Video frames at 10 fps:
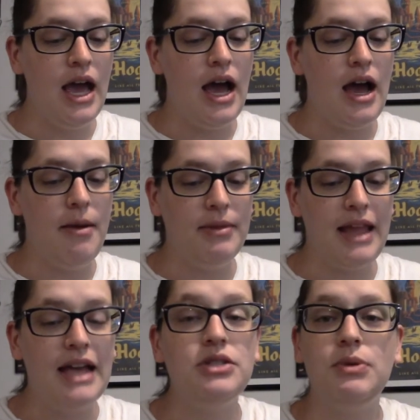Um,
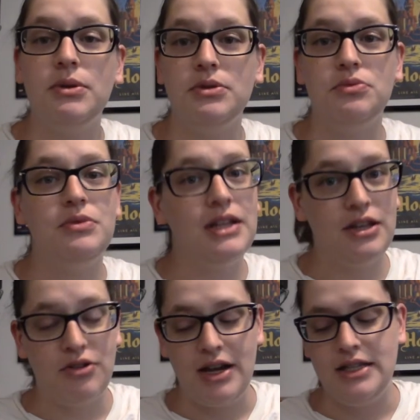last week was really
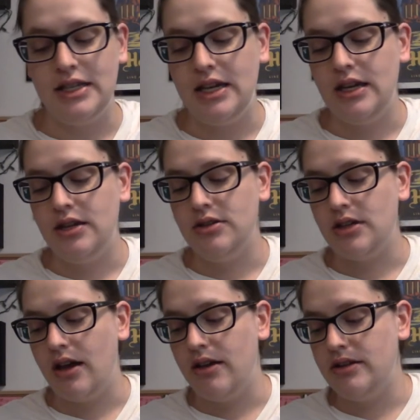crazy. You
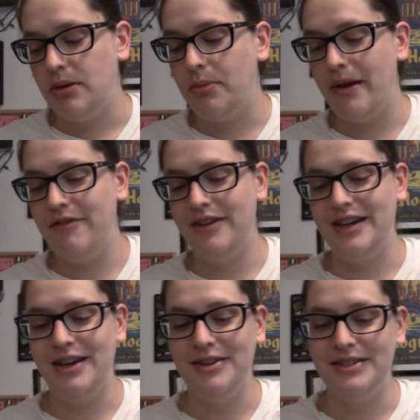saw in some of my
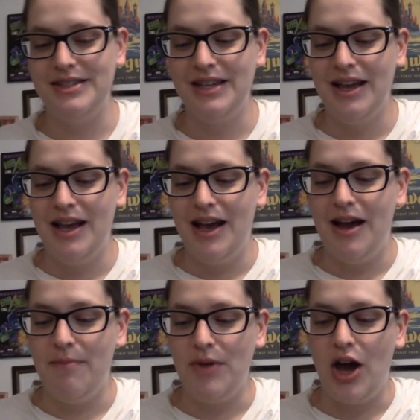videos,
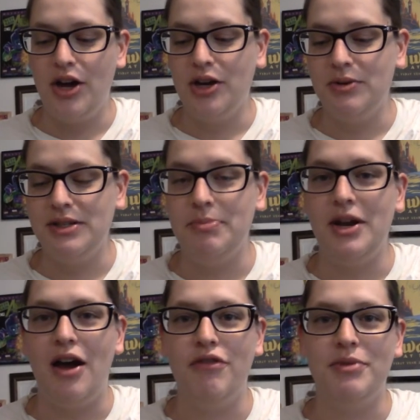um, the audio was a bit
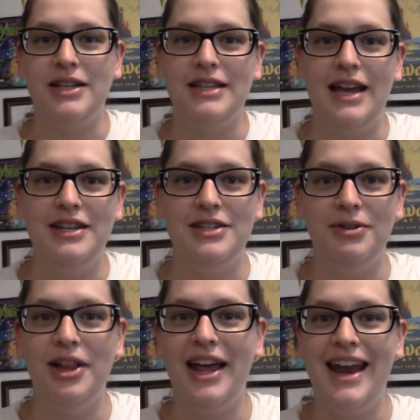off because I had to do
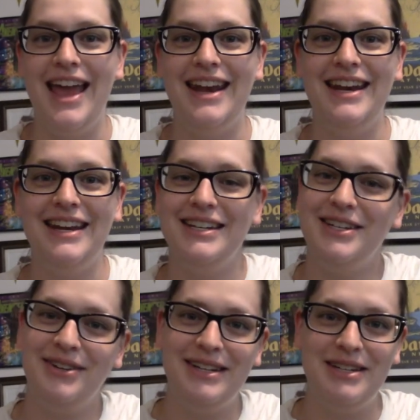a lot of editing
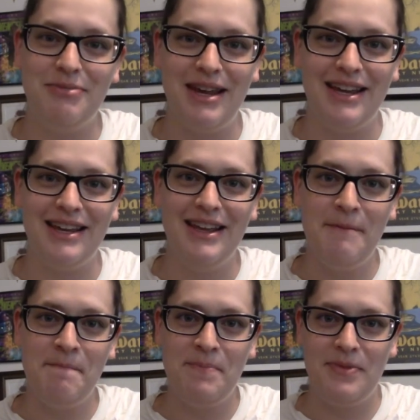to it to make
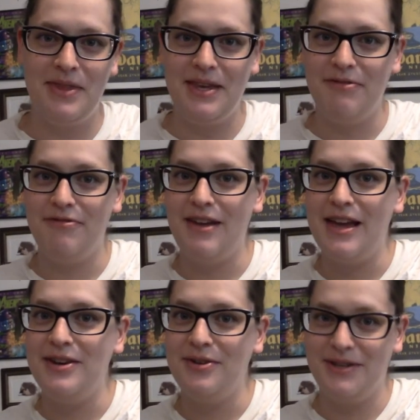the
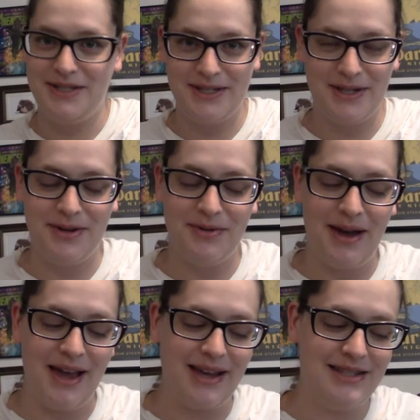fan noises go
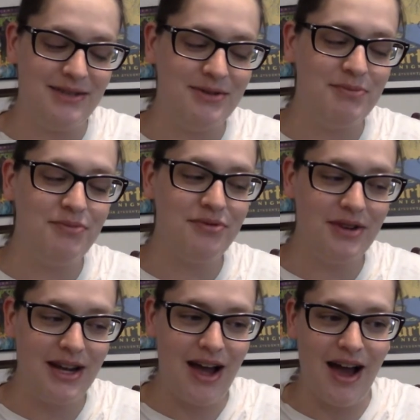away because it was
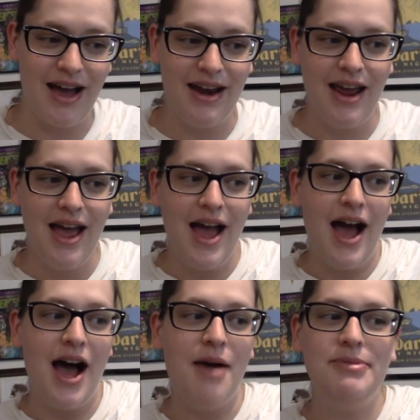pretty hot.
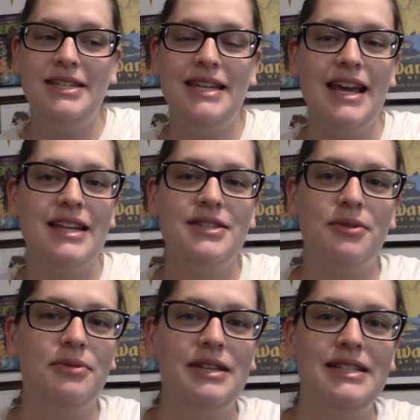Um, today it's
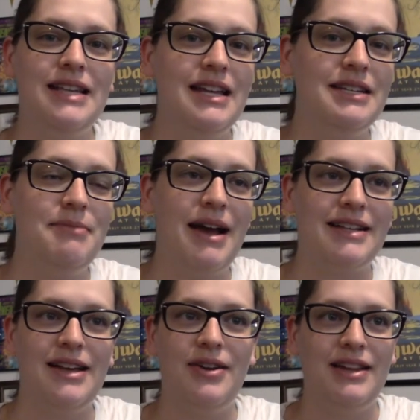only set to
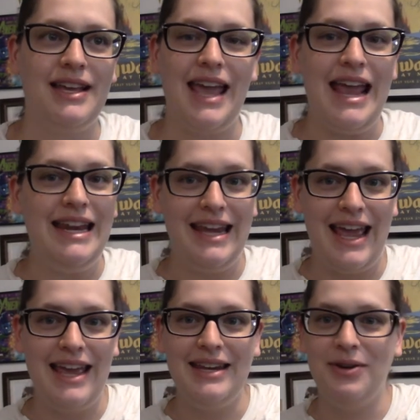max out at like
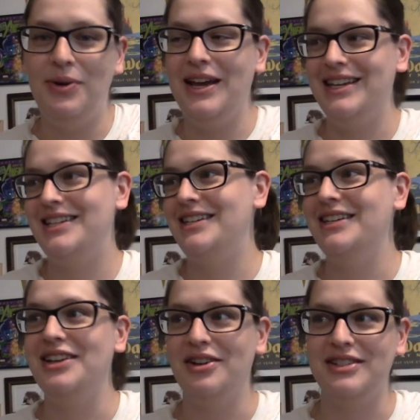88, which,
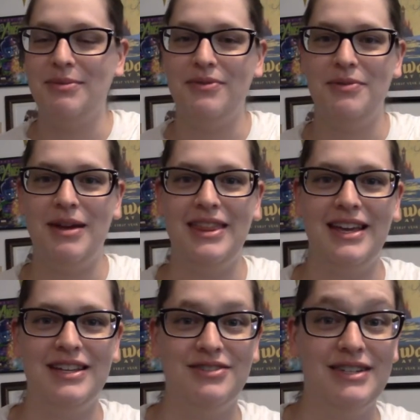you know, some of you might
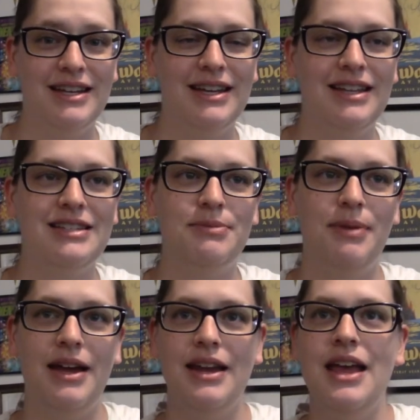think is ridiculous,
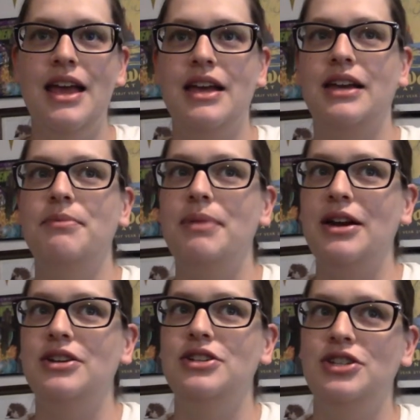but
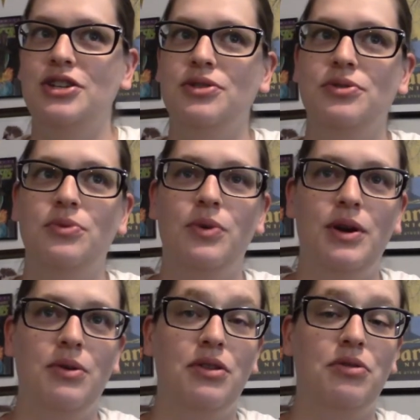compared to
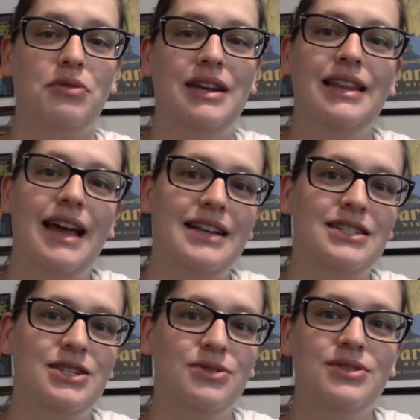103
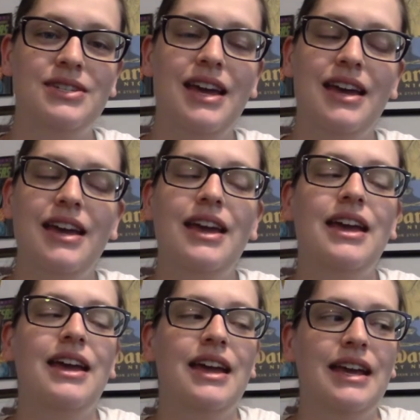last Tuesday,
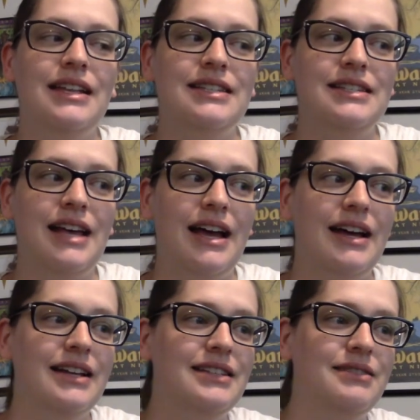it's uh,
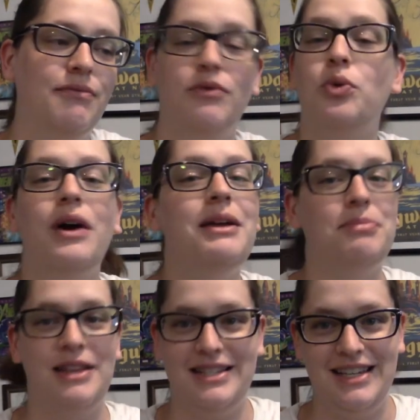it's quite
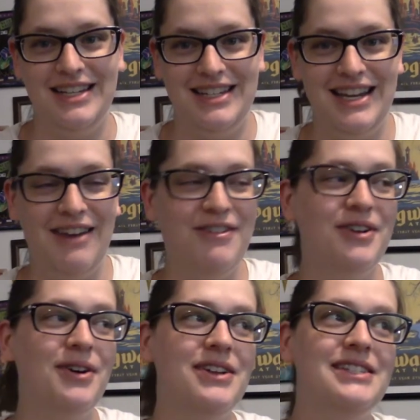pleasant. And if you
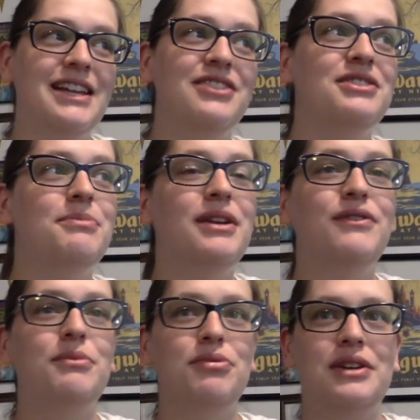go outside, there's a bit of
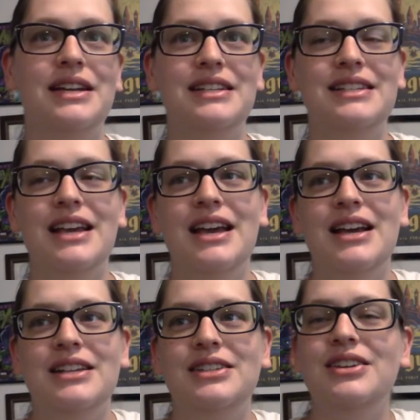a breeze,
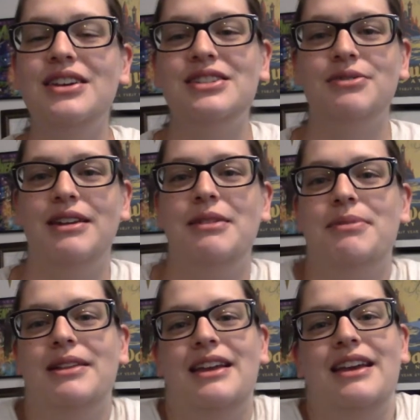so you get sweaty.
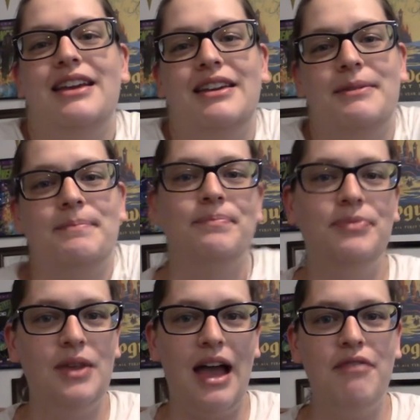But like,
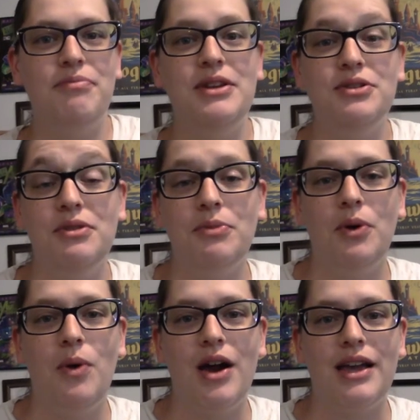I've been doing more
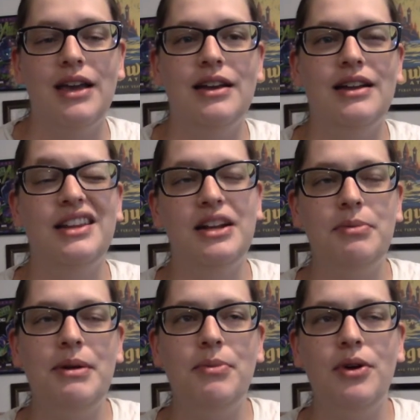walking, a little
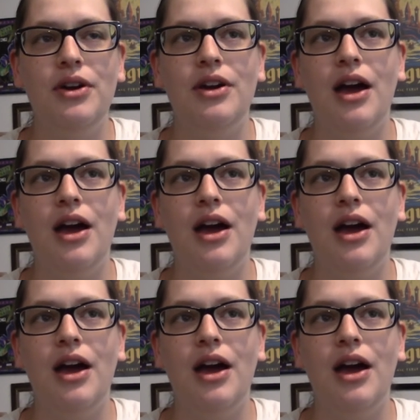bit more.